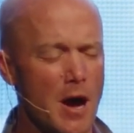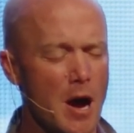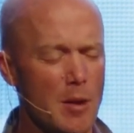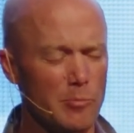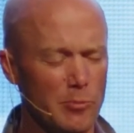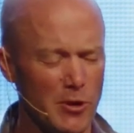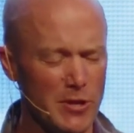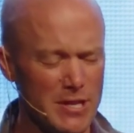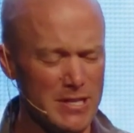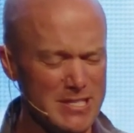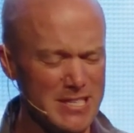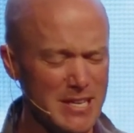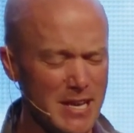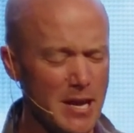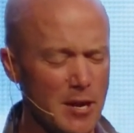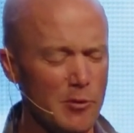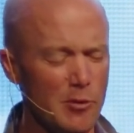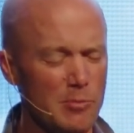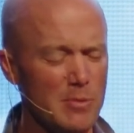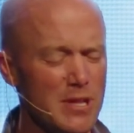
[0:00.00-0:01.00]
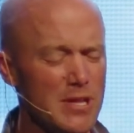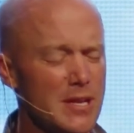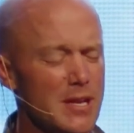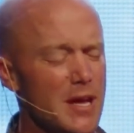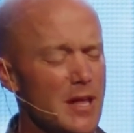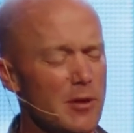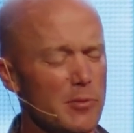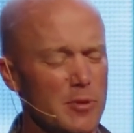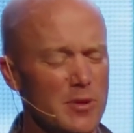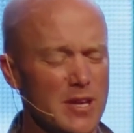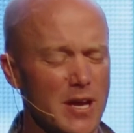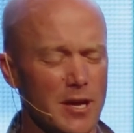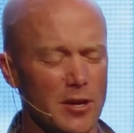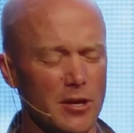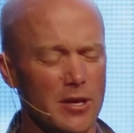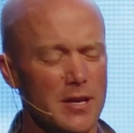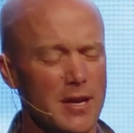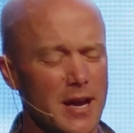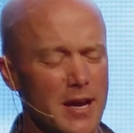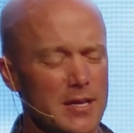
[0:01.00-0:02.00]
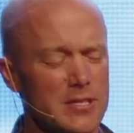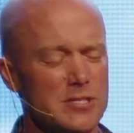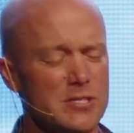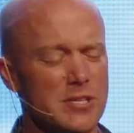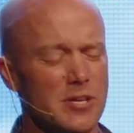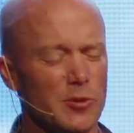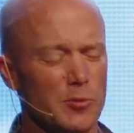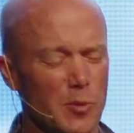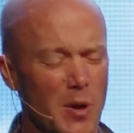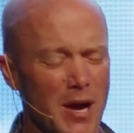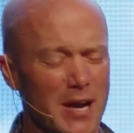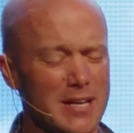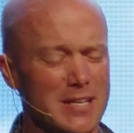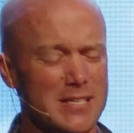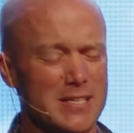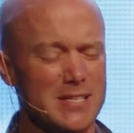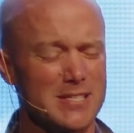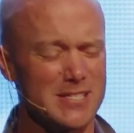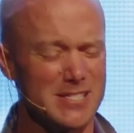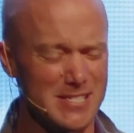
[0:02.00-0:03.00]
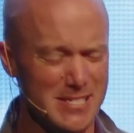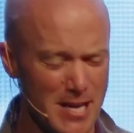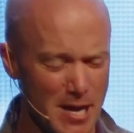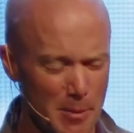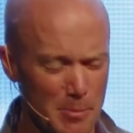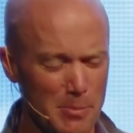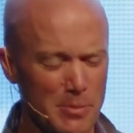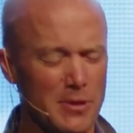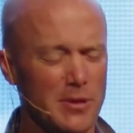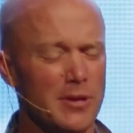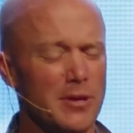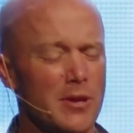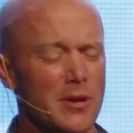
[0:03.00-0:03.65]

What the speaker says: I pray that today would be the day that we take our next right step